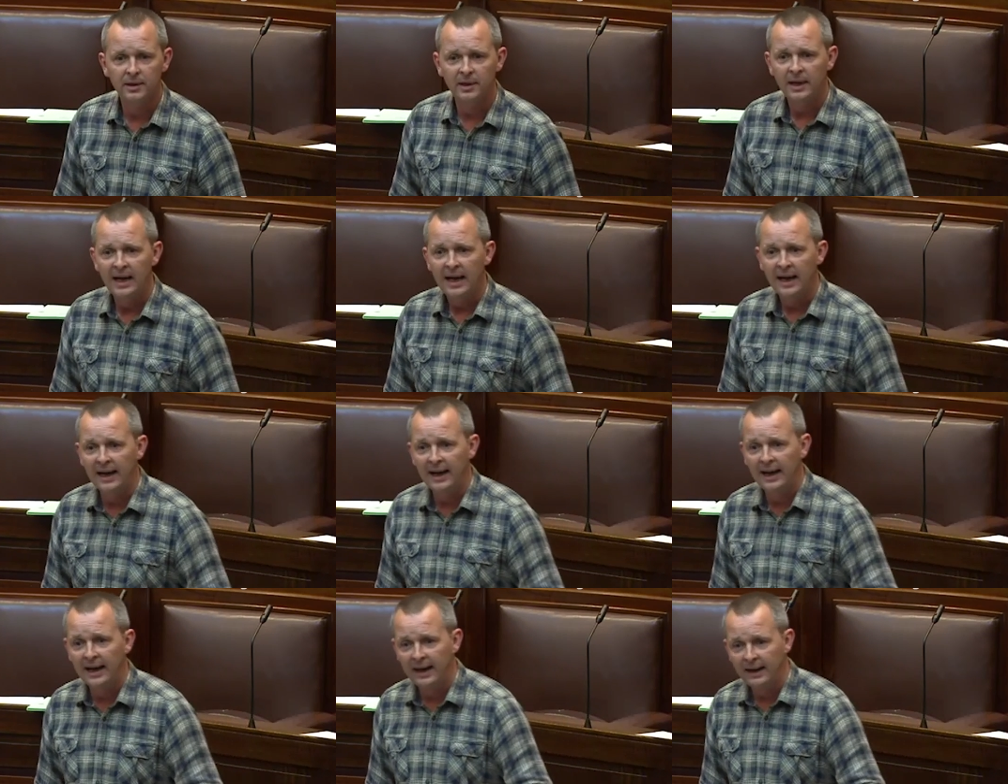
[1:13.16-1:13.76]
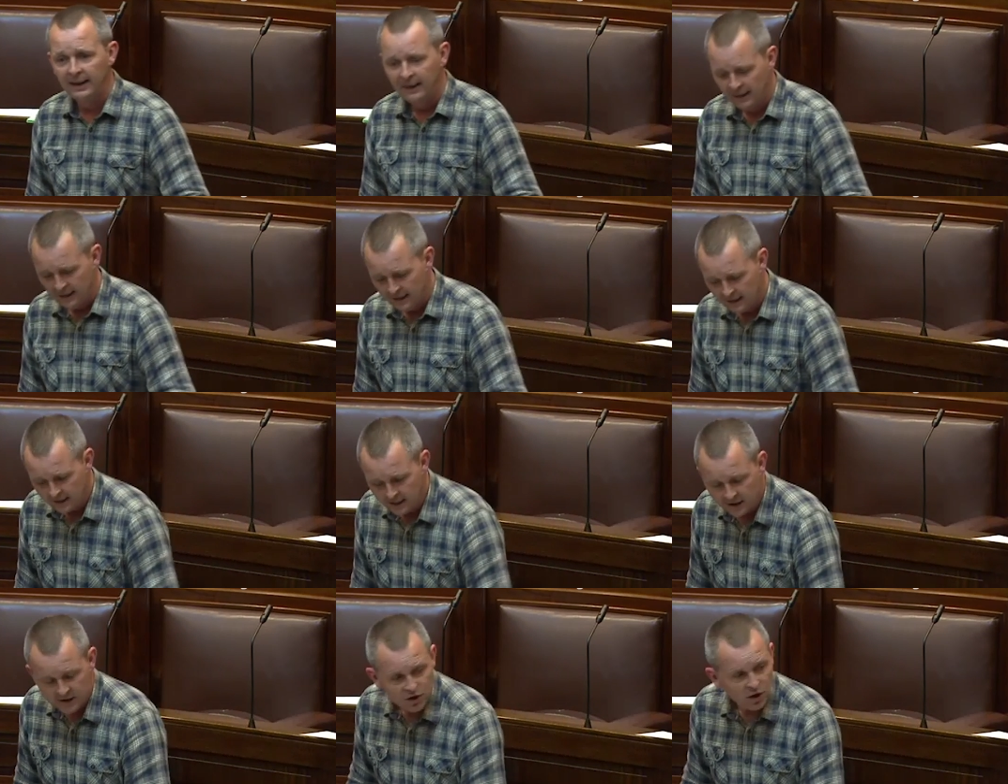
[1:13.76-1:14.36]

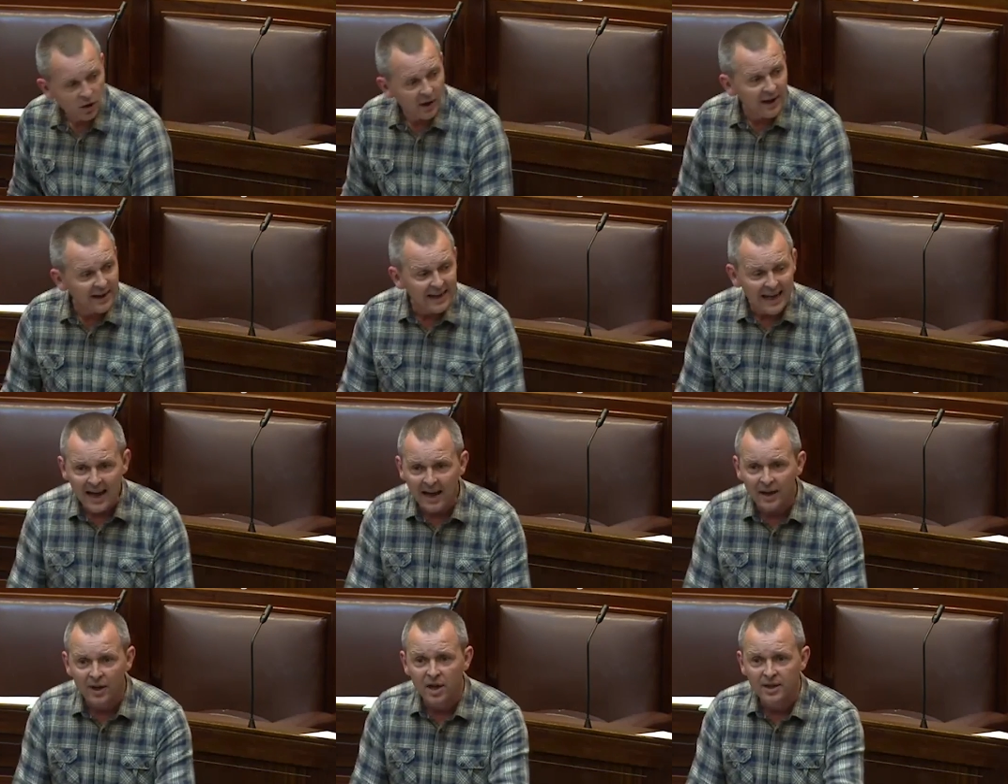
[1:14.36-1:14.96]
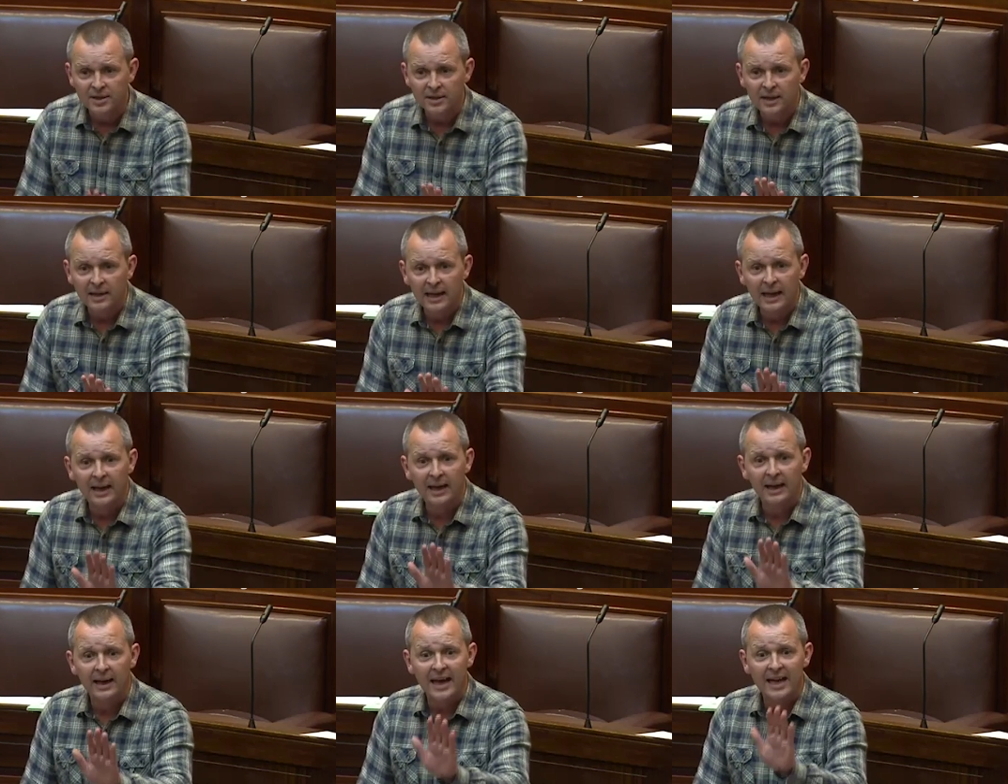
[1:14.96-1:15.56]
So I cannot
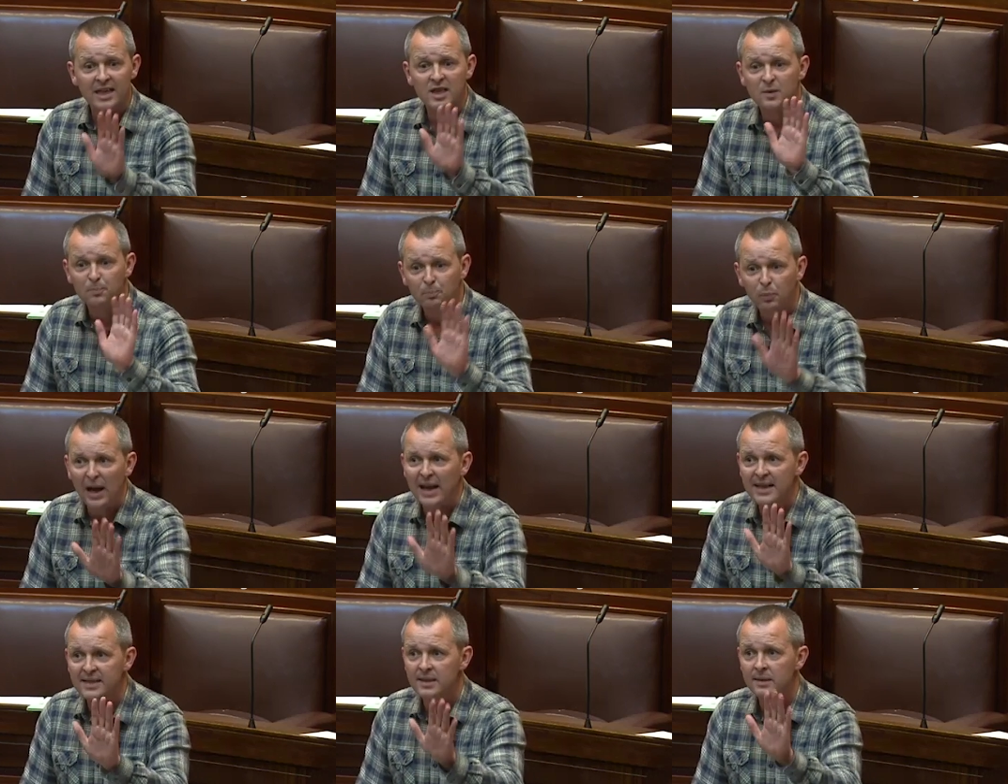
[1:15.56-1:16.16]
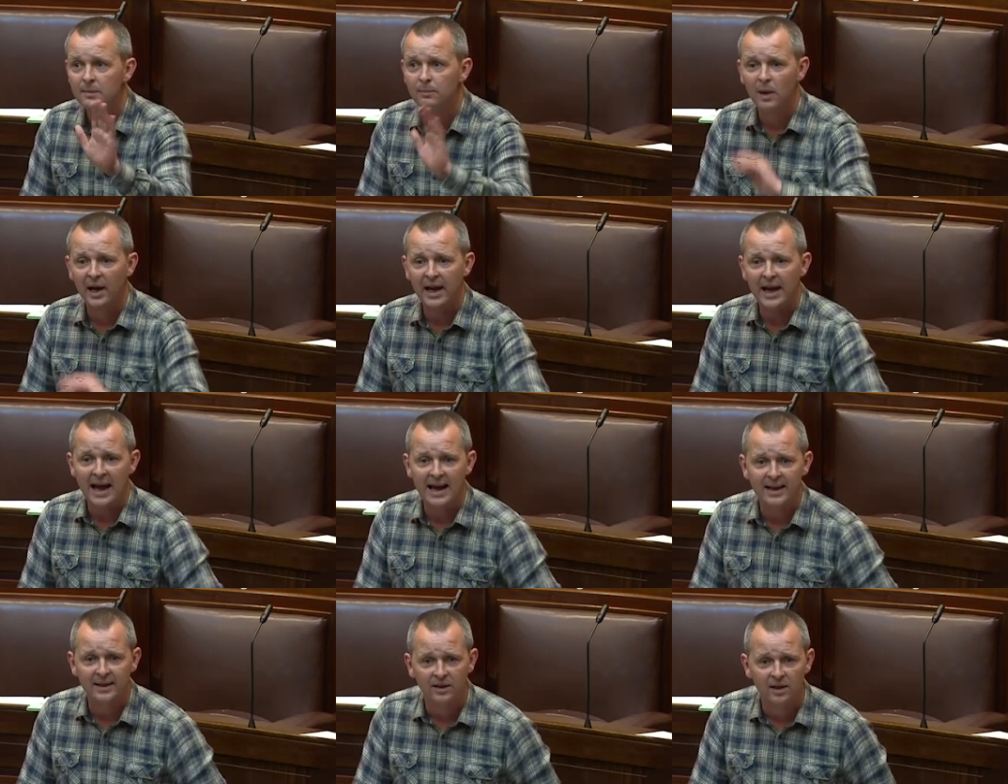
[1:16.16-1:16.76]
express my
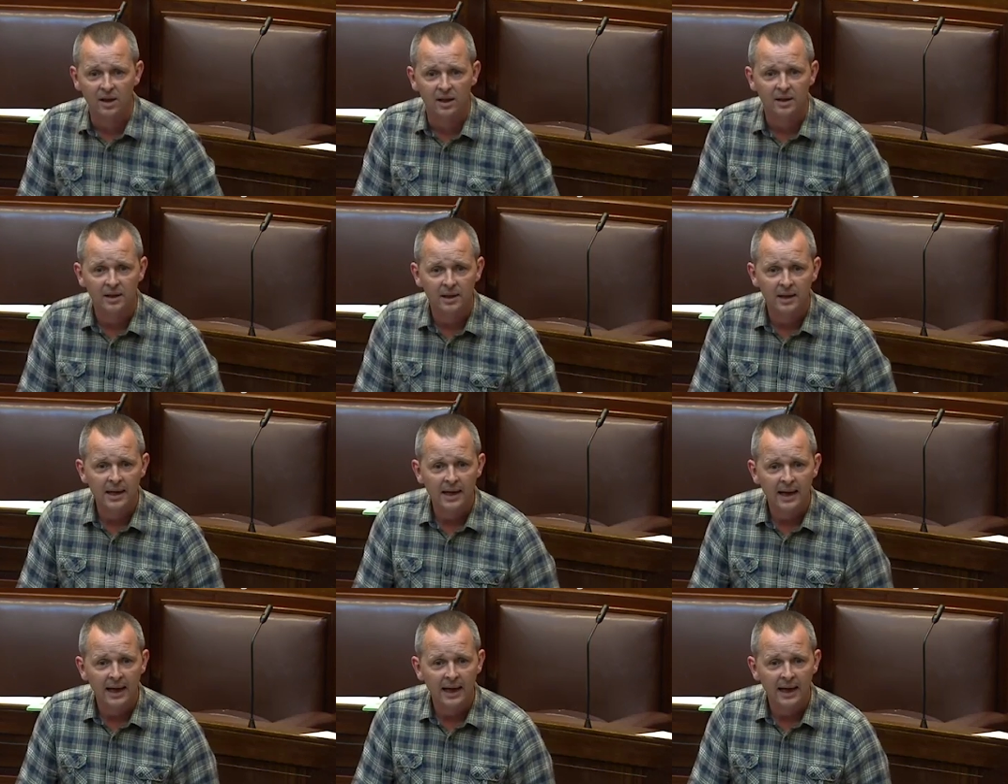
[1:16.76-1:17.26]
anger